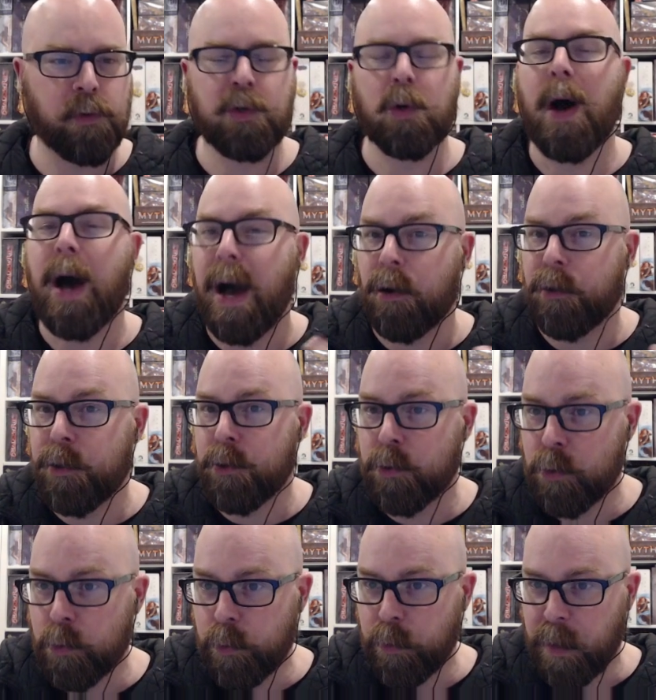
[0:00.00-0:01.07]
So how do you
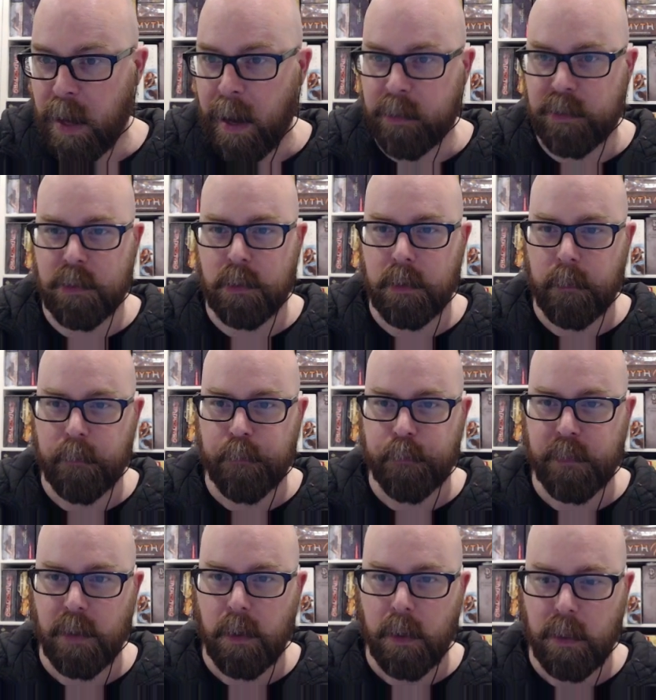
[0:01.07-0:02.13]
do that?
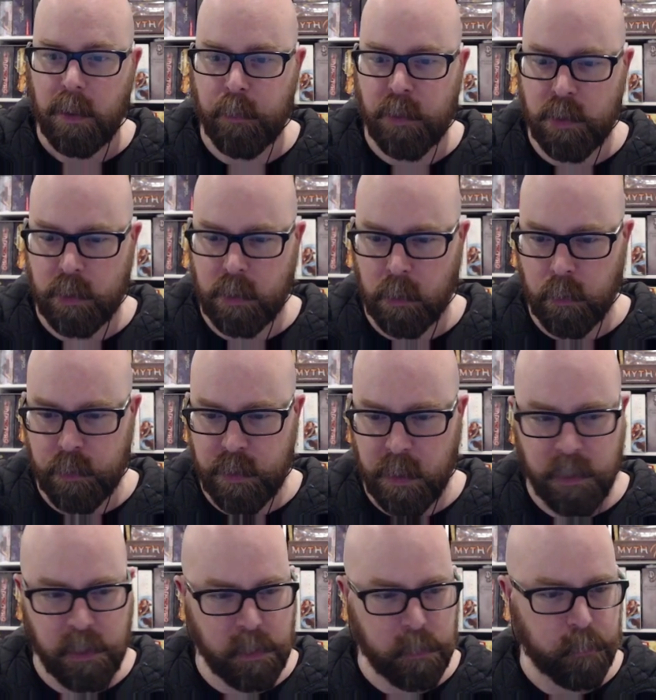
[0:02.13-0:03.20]
Let me just close this.